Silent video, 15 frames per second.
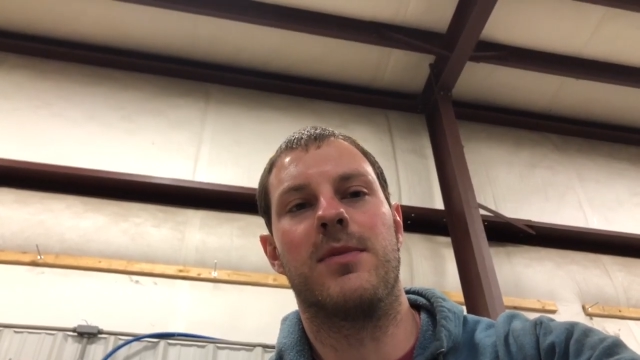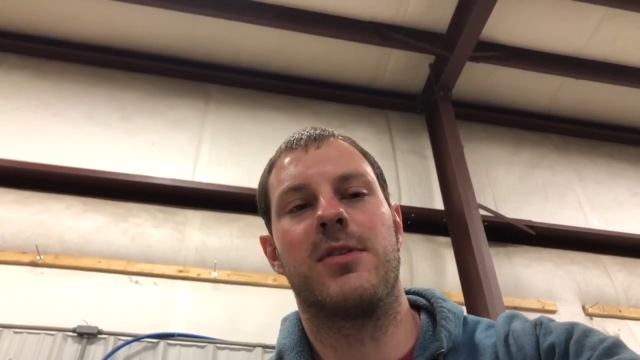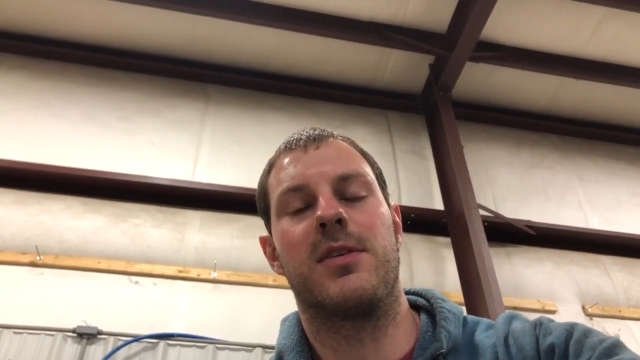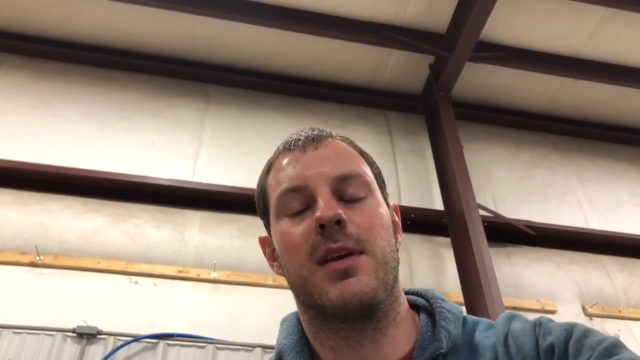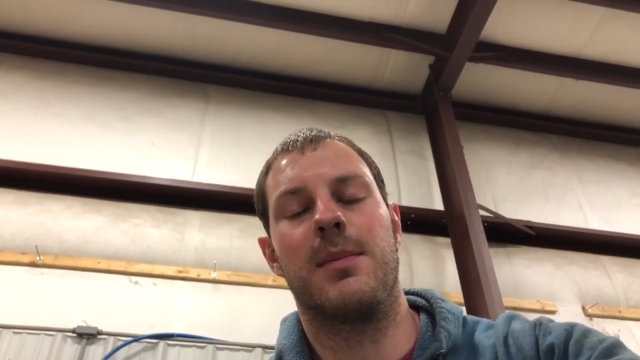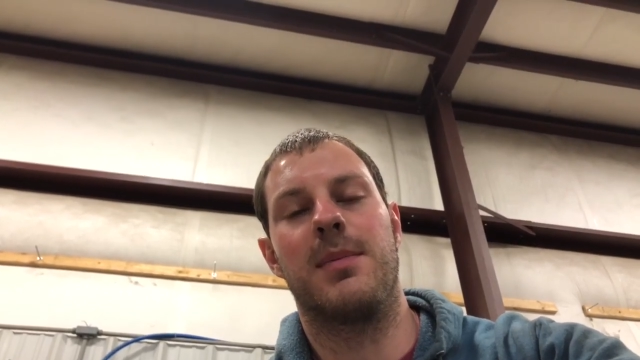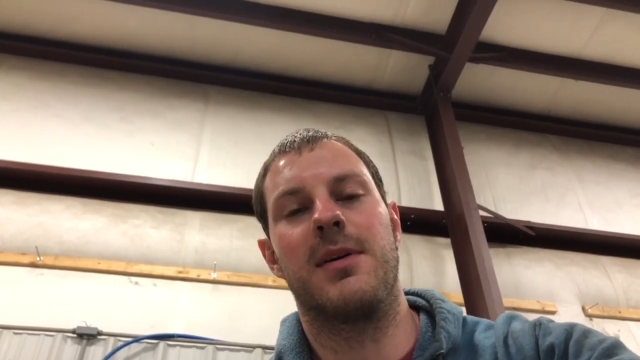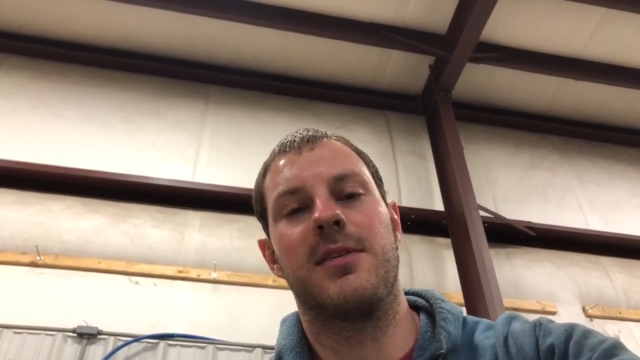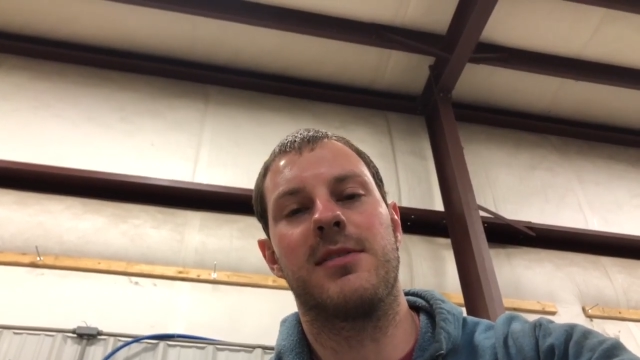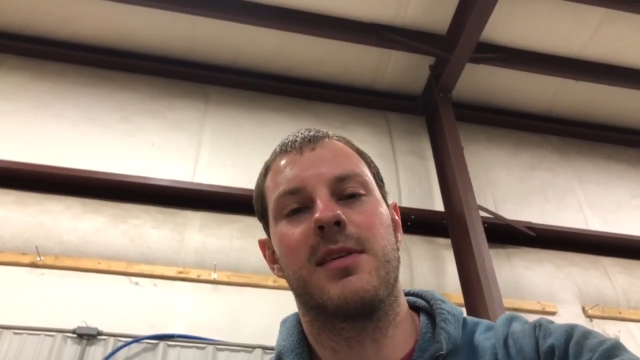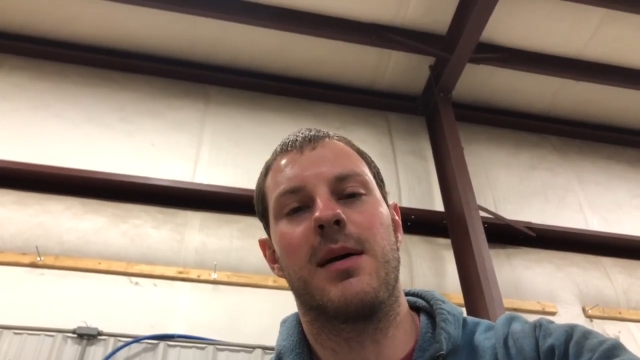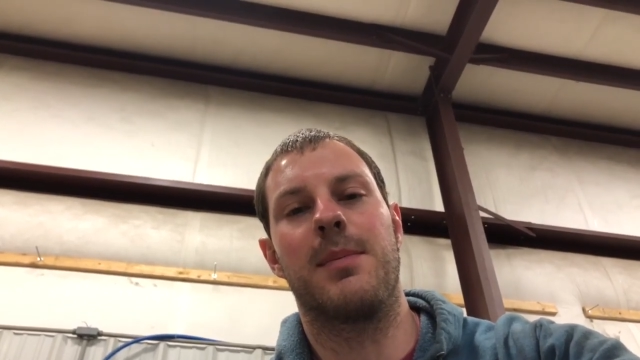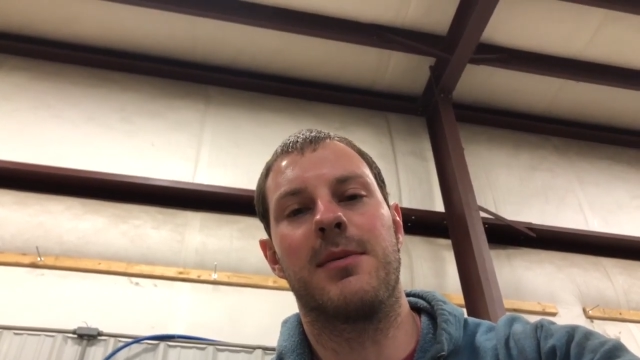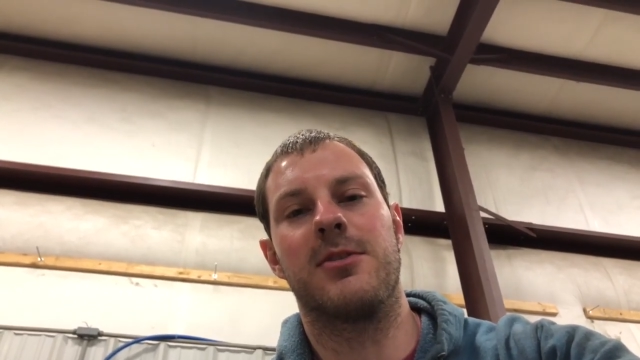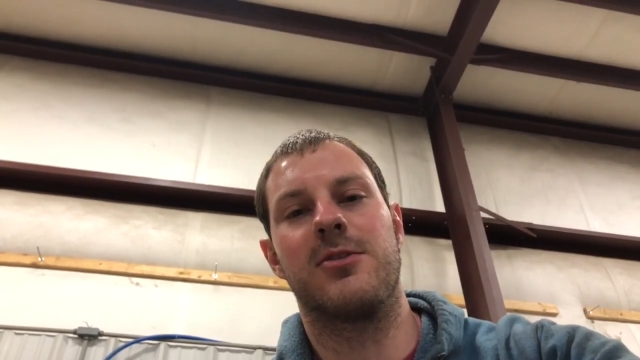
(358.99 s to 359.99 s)

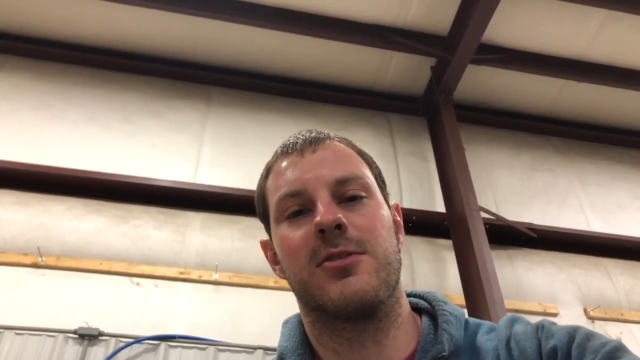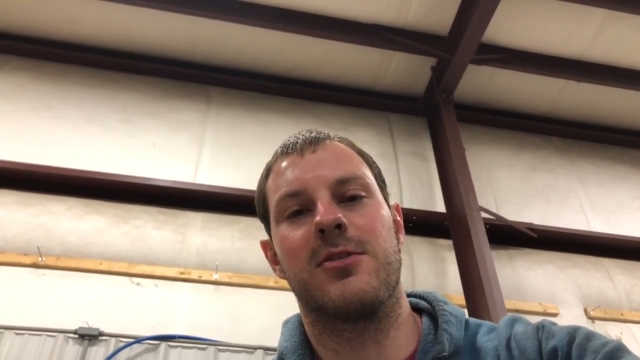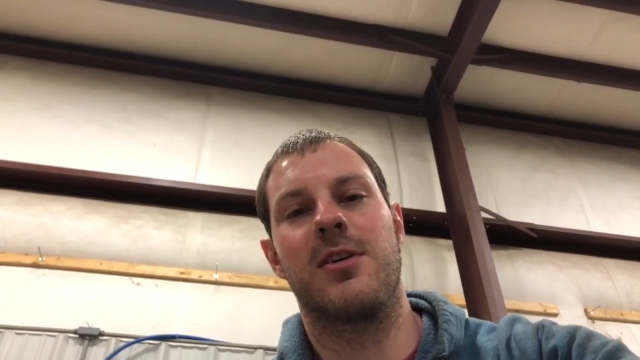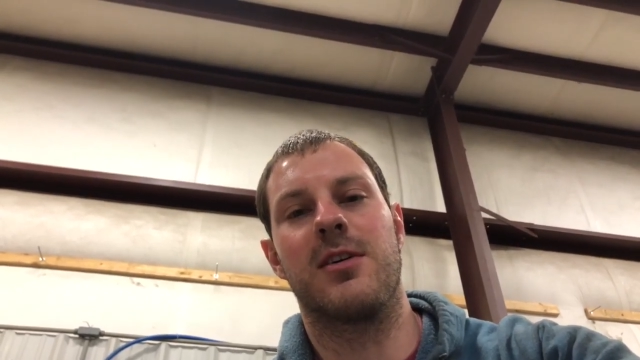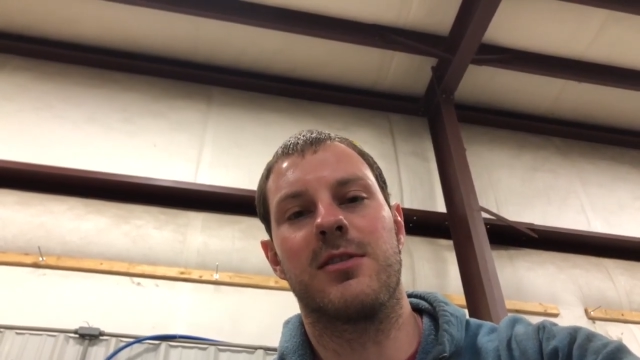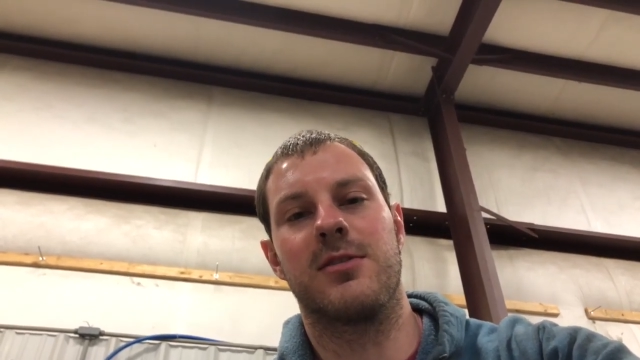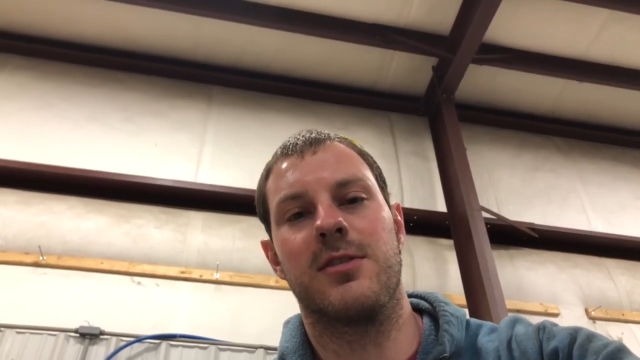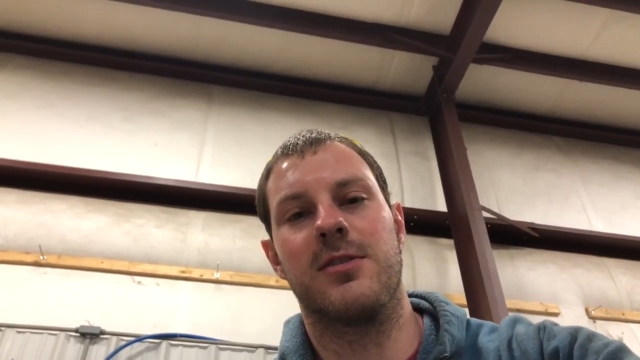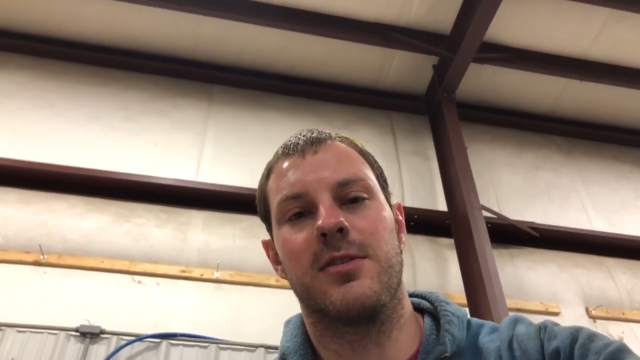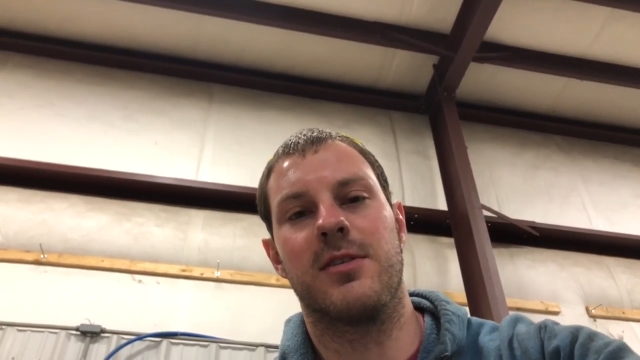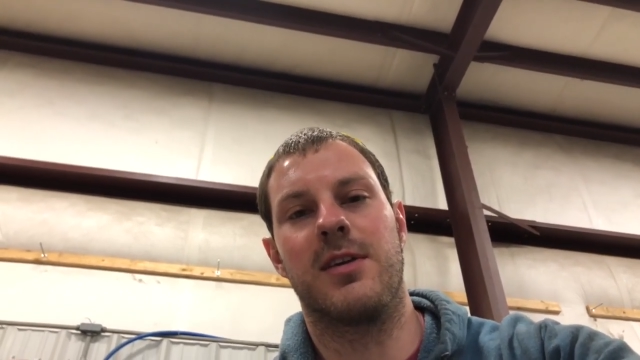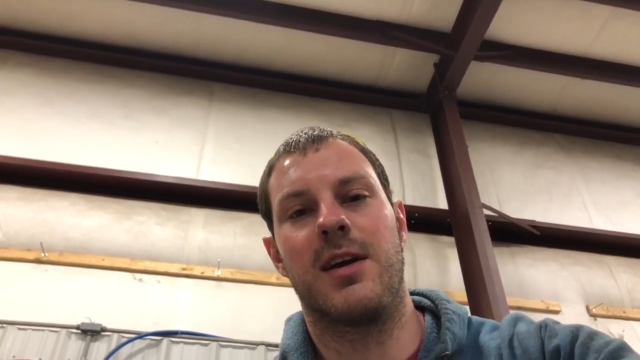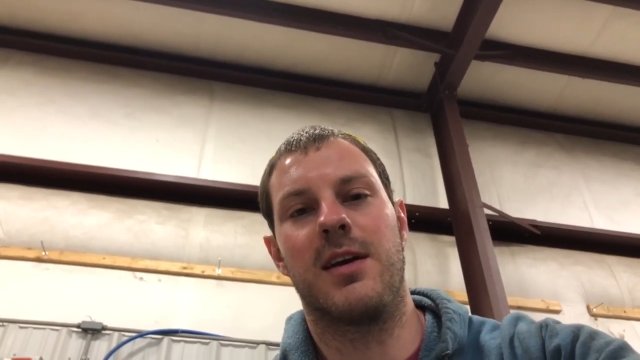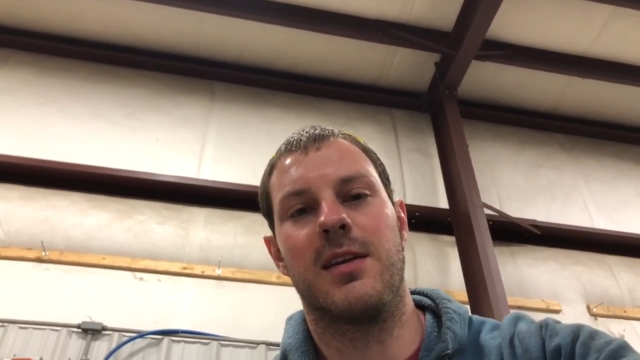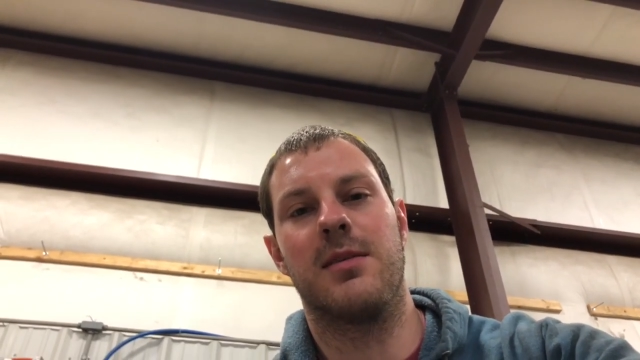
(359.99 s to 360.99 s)
step-by-step instructions
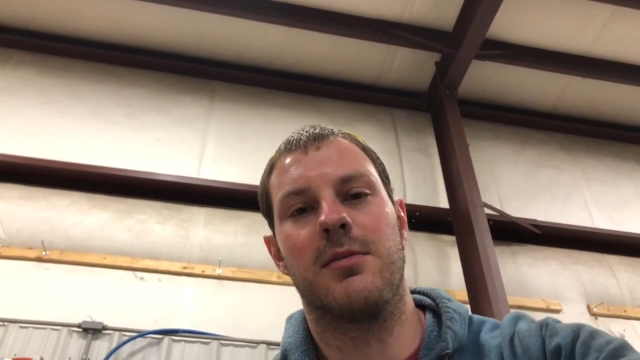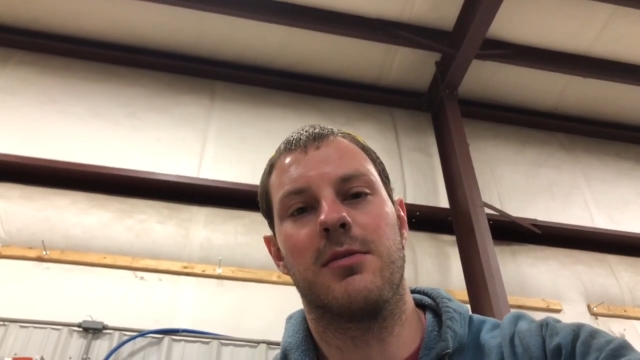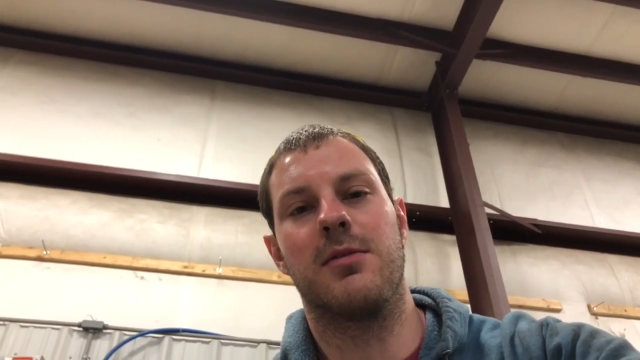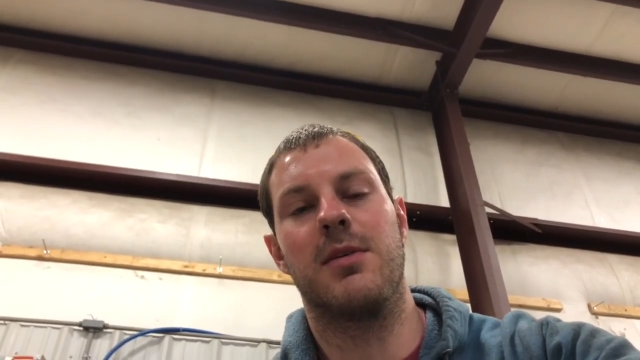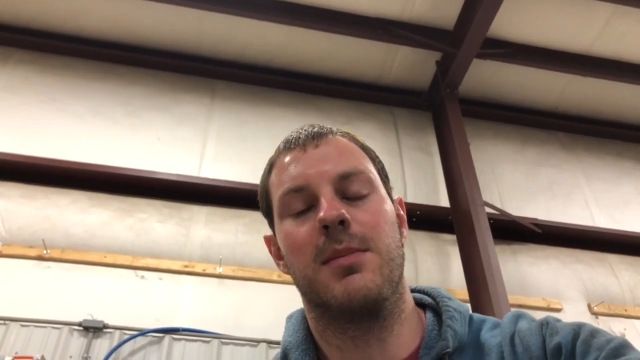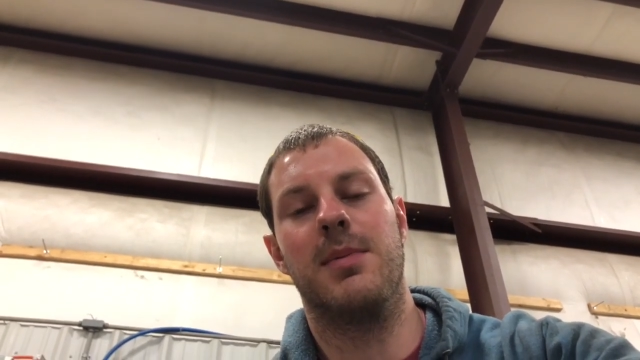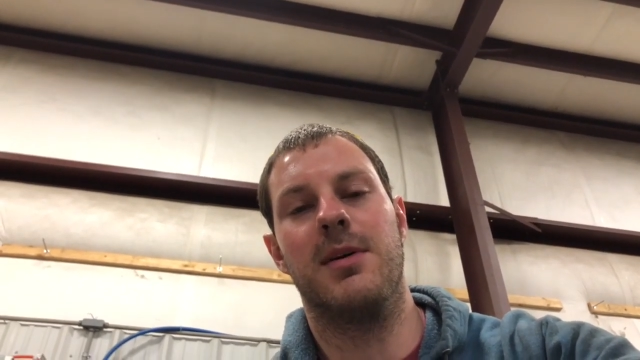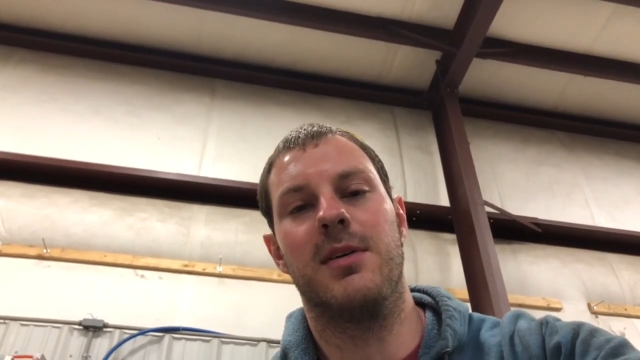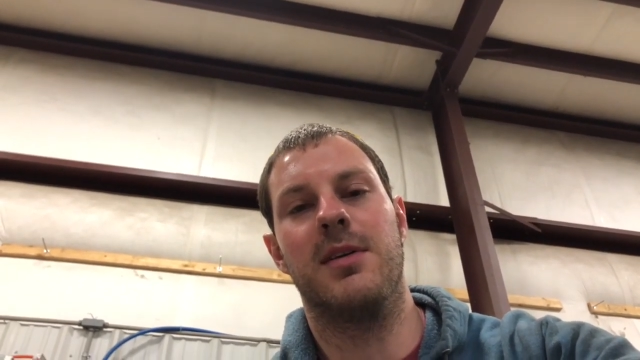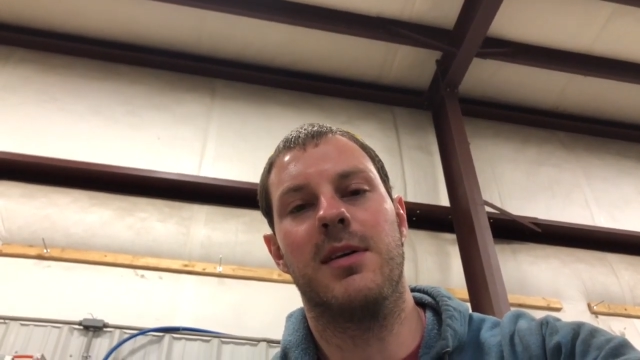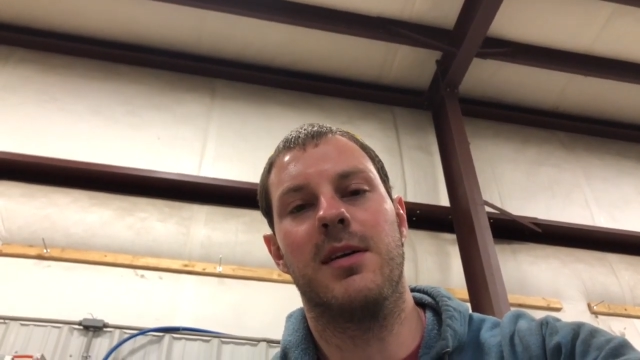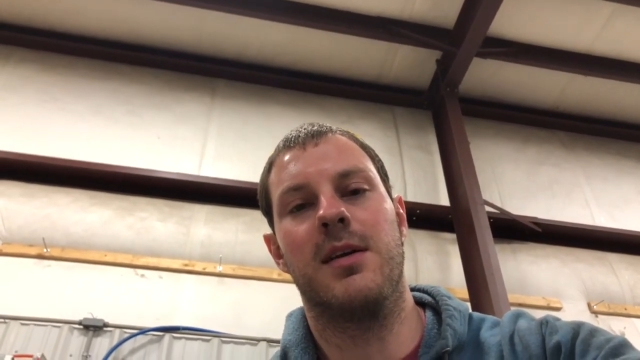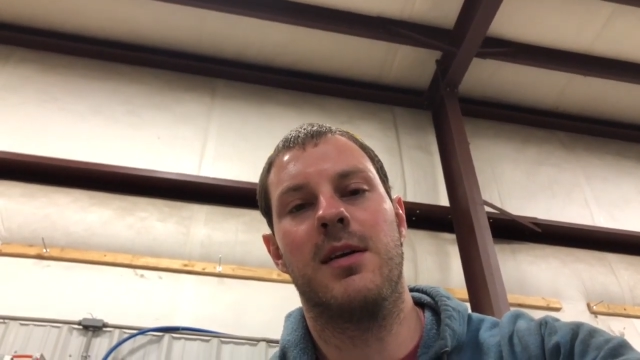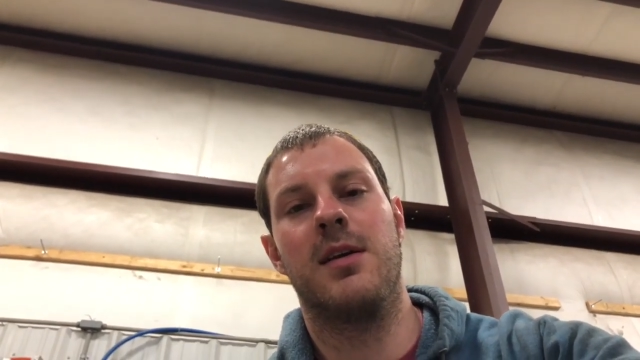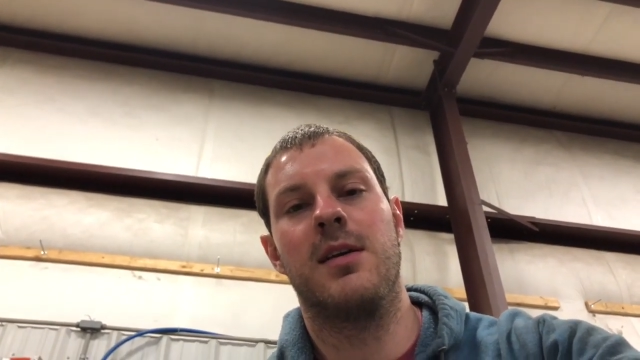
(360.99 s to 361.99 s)
on how to rebuild
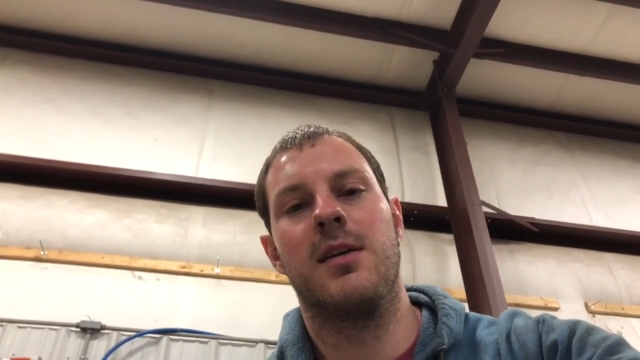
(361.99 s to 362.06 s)
it.